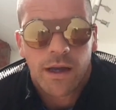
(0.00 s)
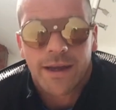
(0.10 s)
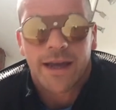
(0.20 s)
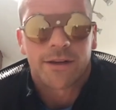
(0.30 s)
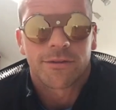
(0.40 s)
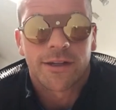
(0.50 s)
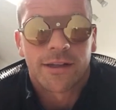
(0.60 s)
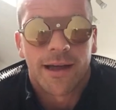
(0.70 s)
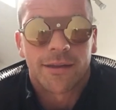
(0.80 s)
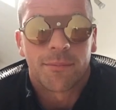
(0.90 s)
Kind of feel
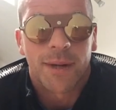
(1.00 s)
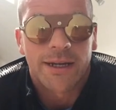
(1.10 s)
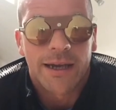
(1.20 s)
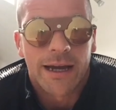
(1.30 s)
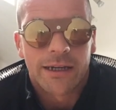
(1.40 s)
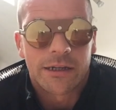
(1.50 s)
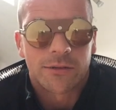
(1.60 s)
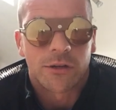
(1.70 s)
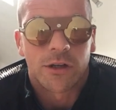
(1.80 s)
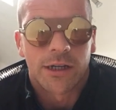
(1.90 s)
like the bad guy off
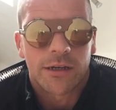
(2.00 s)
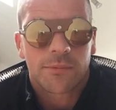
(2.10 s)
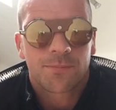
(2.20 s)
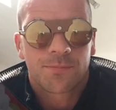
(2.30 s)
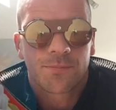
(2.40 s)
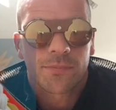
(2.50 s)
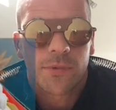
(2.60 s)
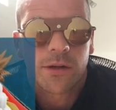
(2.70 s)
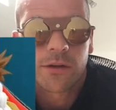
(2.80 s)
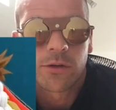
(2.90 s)
Sonic,
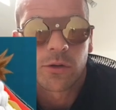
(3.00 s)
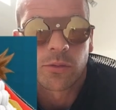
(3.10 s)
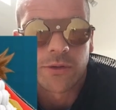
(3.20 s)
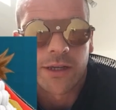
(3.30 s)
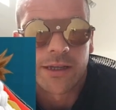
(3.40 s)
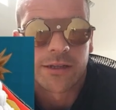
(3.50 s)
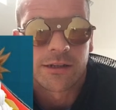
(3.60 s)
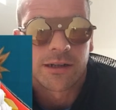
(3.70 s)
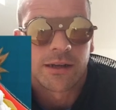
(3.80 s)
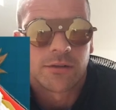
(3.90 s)
who comes at the end
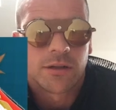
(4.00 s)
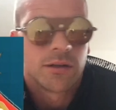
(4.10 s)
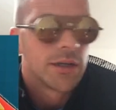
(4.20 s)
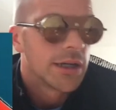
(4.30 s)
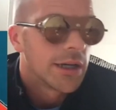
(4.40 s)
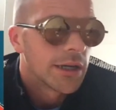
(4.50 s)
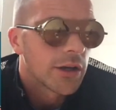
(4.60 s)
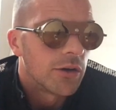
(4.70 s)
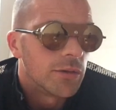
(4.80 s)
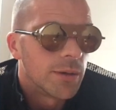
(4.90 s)
of the level.
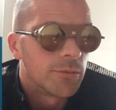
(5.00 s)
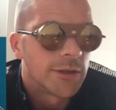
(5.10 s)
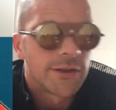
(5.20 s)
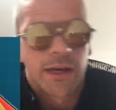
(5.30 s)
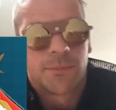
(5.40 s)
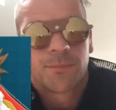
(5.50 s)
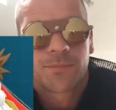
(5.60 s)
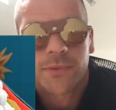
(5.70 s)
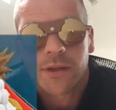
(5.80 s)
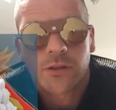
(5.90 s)
Can't remember his name.
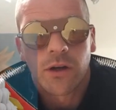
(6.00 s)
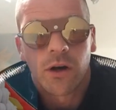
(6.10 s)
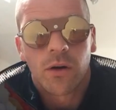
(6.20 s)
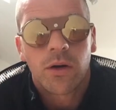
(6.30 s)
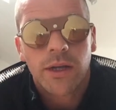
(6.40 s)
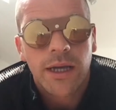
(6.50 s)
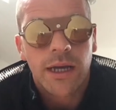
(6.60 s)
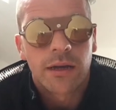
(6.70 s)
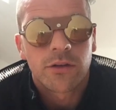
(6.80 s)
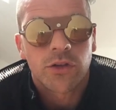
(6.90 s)
So yeah,
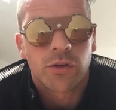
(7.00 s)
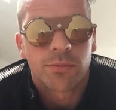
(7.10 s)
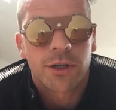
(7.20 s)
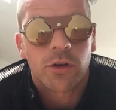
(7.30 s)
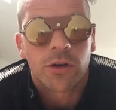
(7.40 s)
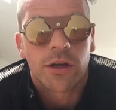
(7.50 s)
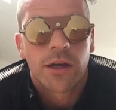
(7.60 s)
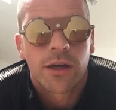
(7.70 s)
should be good.